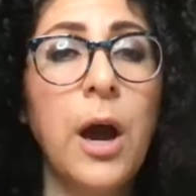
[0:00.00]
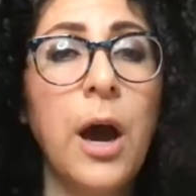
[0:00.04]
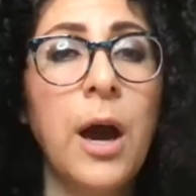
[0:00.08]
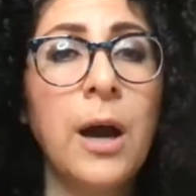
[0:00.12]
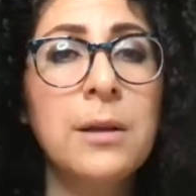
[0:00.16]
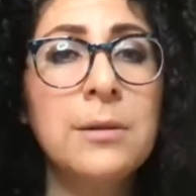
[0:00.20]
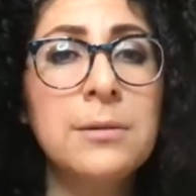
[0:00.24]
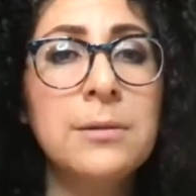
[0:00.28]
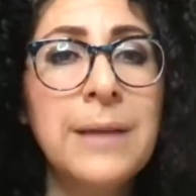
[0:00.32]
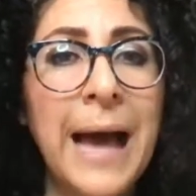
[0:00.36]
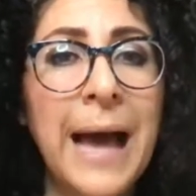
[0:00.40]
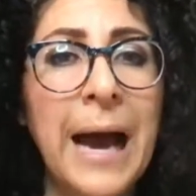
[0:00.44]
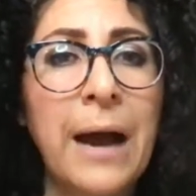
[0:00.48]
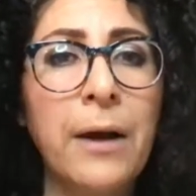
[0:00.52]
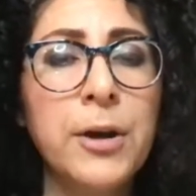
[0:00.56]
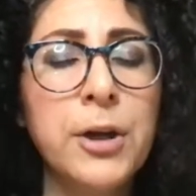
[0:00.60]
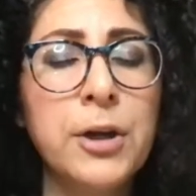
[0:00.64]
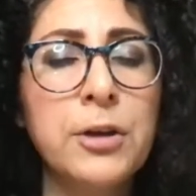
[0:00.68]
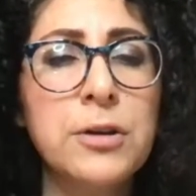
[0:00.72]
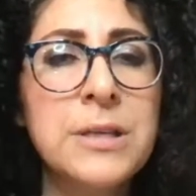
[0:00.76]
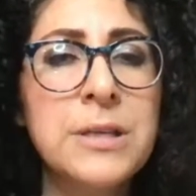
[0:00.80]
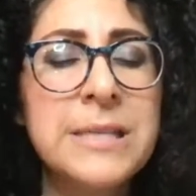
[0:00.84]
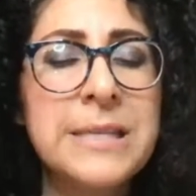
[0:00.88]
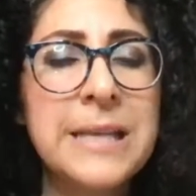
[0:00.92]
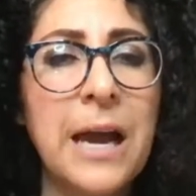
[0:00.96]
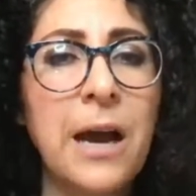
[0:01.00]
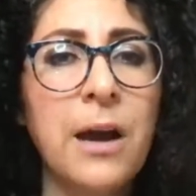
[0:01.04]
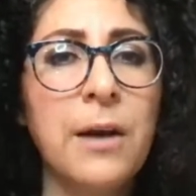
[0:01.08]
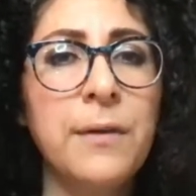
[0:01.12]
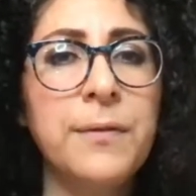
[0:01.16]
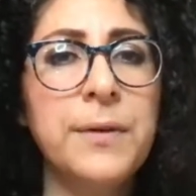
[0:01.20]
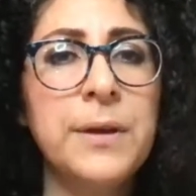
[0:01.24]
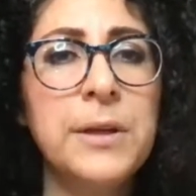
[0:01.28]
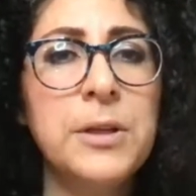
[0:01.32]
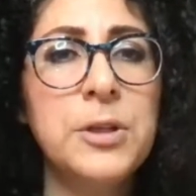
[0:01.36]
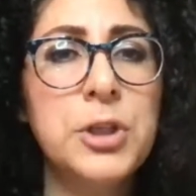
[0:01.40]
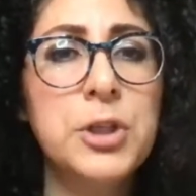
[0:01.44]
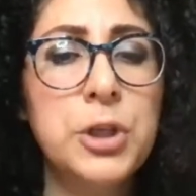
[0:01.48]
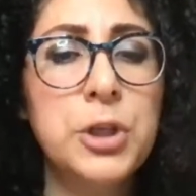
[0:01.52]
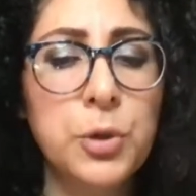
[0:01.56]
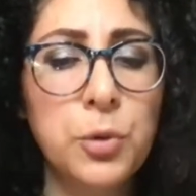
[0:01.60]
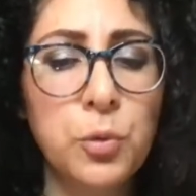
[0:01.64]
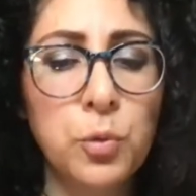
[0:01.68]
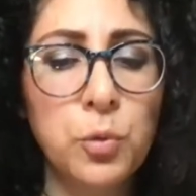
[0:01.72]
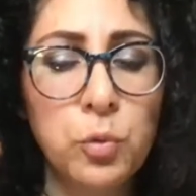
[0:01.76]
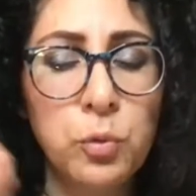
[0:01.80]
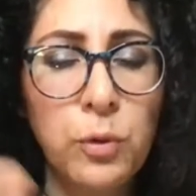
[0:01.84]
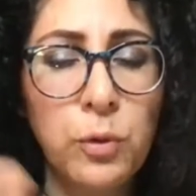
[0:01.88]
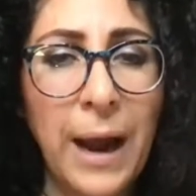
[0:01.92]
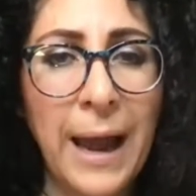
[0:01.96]
allow yourself
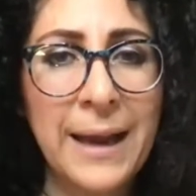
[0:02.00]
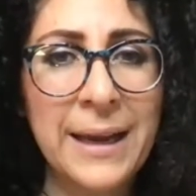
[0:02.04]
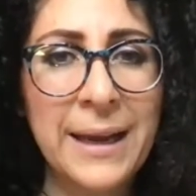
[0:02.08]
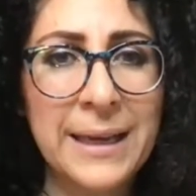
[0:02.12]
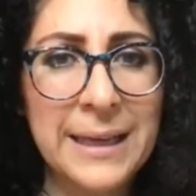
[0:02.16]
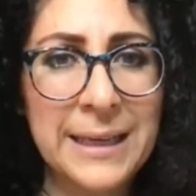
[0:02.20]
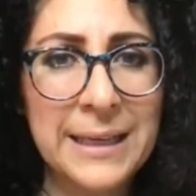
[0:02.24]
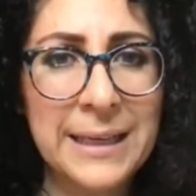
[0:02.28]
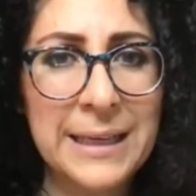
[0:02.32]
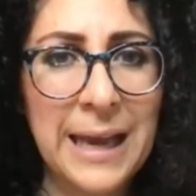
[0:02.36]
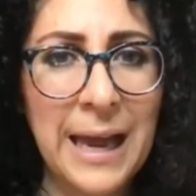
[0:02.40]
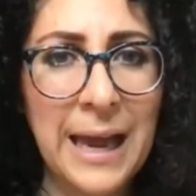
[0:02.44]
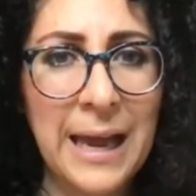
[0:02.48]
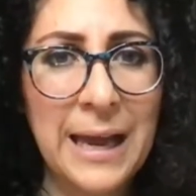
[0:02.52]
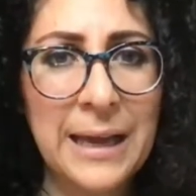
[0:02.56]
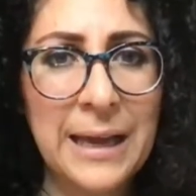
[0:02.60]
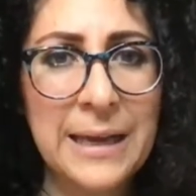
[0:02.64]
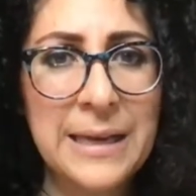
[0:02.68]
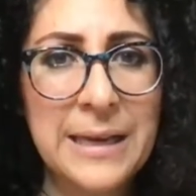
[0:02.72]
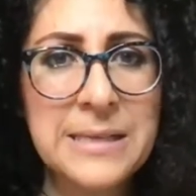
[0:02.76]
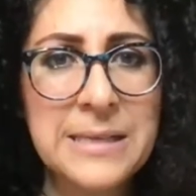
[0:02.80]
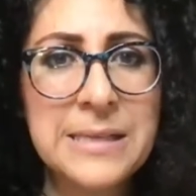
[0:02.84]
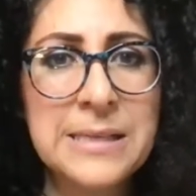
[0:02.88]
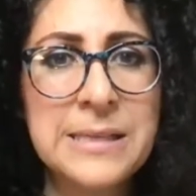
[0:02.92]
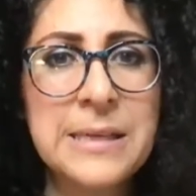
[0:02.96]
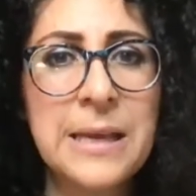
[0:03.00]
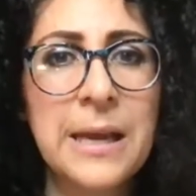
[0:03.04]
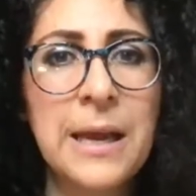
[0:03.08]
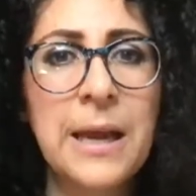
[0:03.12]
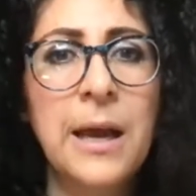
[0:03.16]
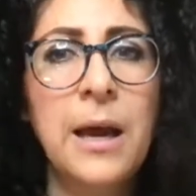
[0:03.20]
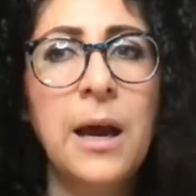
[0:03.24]
to recognize,